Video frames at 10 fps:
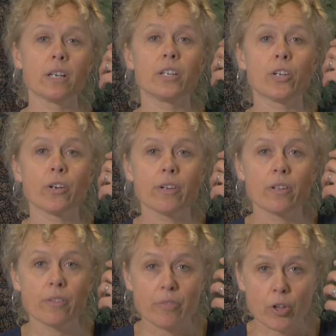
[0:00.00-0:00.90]

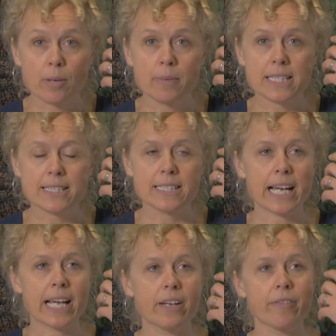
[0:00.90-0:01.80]
30 minutes a
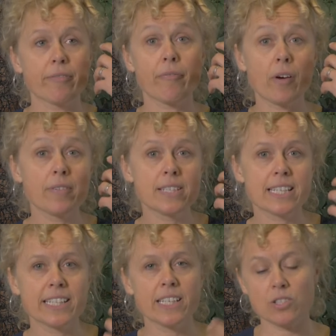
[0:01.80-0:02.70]
day for 5 to
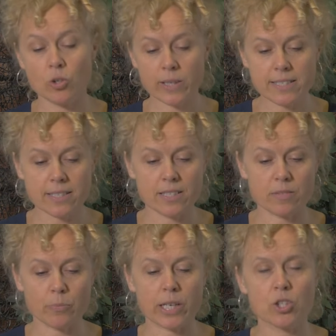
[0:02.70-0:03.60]
10 years, your incidence
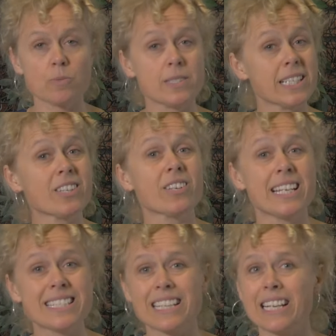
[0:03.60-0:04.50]
of brain tumours
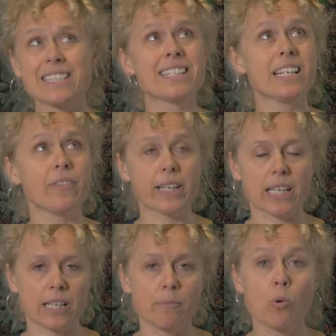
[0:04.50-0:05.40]
escalates
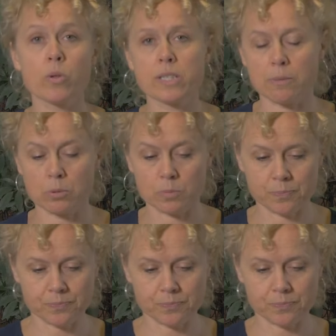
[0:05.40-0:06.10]
significantly, more than double.